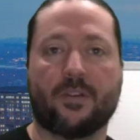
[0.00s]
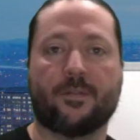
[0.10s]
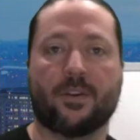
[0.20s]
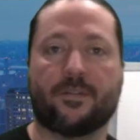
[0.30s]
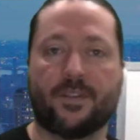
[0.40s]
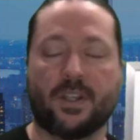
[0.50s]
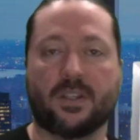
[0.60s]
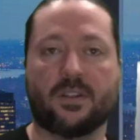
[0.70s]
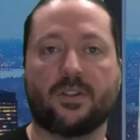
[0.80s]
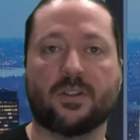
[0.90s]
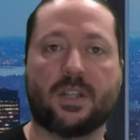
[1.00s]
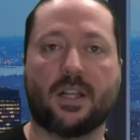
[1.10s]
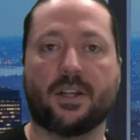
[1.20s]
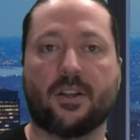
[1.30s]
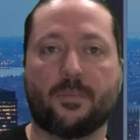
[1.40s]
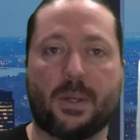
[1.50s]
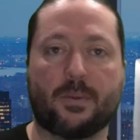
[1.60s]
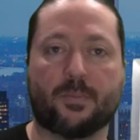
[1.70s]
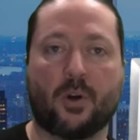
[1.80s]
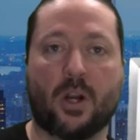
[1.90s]
it for affiliates and you're selling other
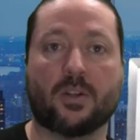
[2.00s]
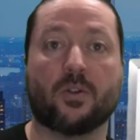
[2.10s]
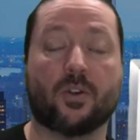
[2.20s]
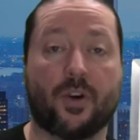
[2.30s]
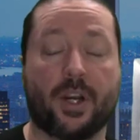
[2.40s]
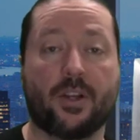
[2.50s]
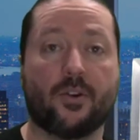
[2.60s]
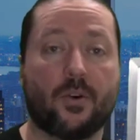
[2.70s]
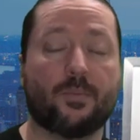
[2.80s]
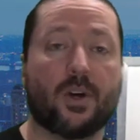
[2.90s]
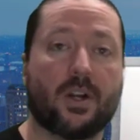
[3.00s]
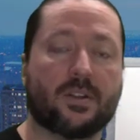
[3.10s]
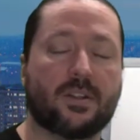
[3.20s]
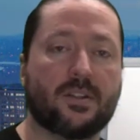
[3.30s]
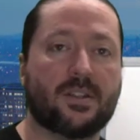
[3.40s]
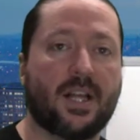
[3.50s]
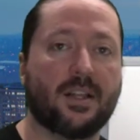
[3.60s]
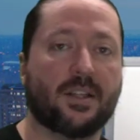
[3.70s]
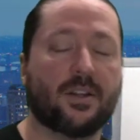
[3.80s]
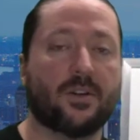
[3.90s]
people's products or creating your own products and
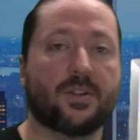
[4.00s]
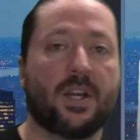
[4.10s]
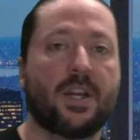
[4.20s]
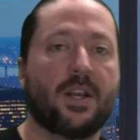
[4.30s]
selling those.